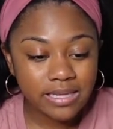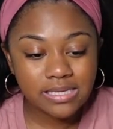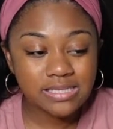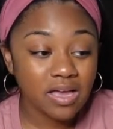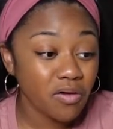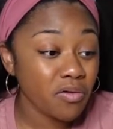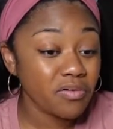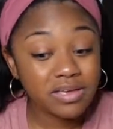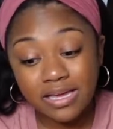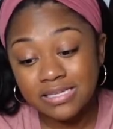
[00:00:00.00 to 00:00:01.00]
They say,
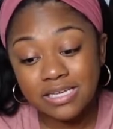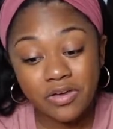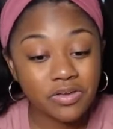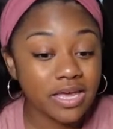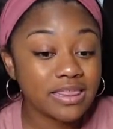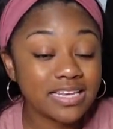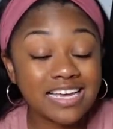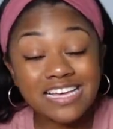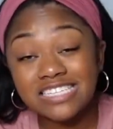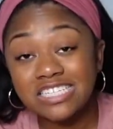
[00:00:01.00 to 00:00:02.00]
oh, I can't tell you nothing
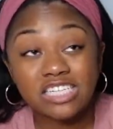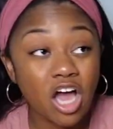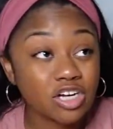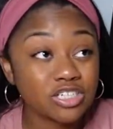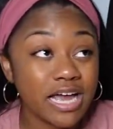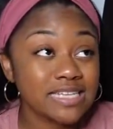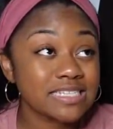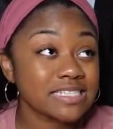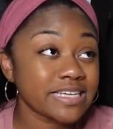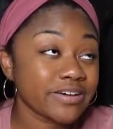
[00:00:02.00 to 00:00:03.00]
because the doctor has
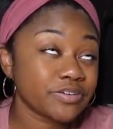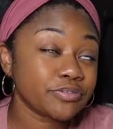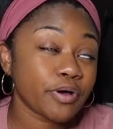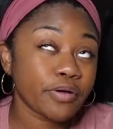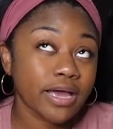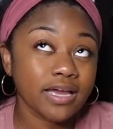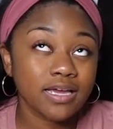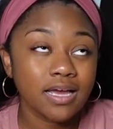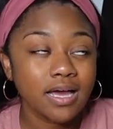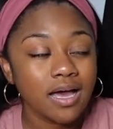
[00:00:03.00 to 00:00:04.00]
to tell you. Okay.
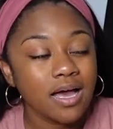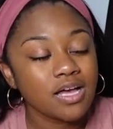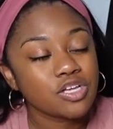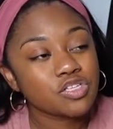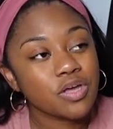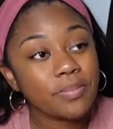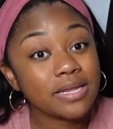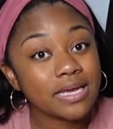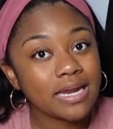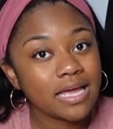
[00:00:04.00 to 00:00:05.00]
So I'm
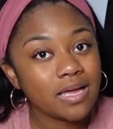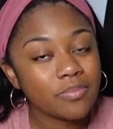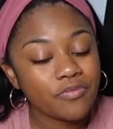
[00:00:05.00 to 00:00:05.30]
looking at him.